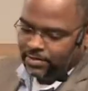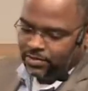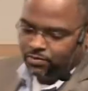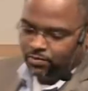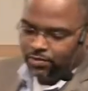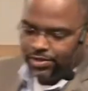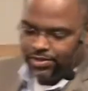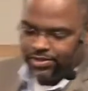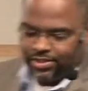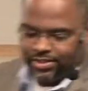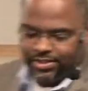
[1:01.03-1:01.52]

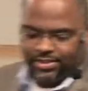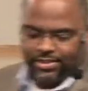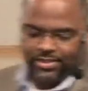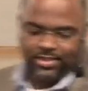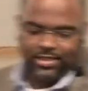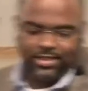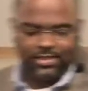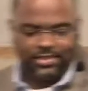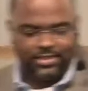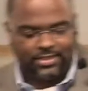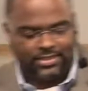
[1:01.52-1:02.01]
which
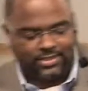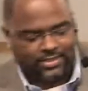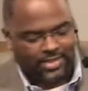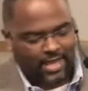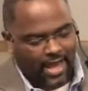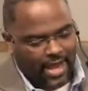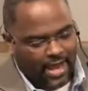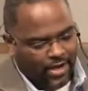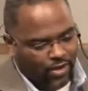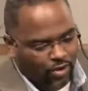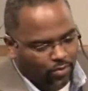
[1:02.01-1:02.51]
is
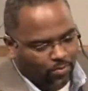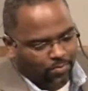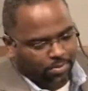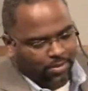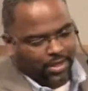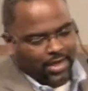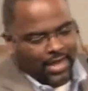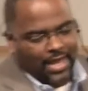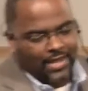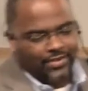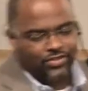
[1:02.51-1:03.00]
entitled
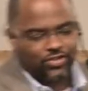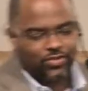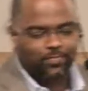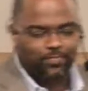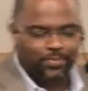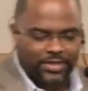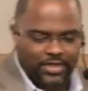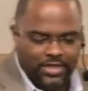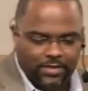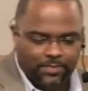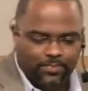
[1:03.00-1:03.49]
Blessed
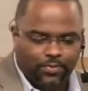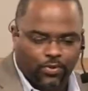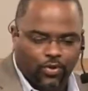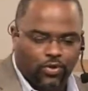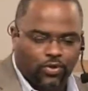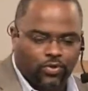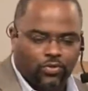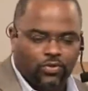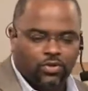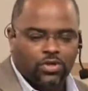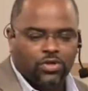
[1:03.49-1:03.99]

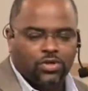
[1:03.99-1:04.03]
People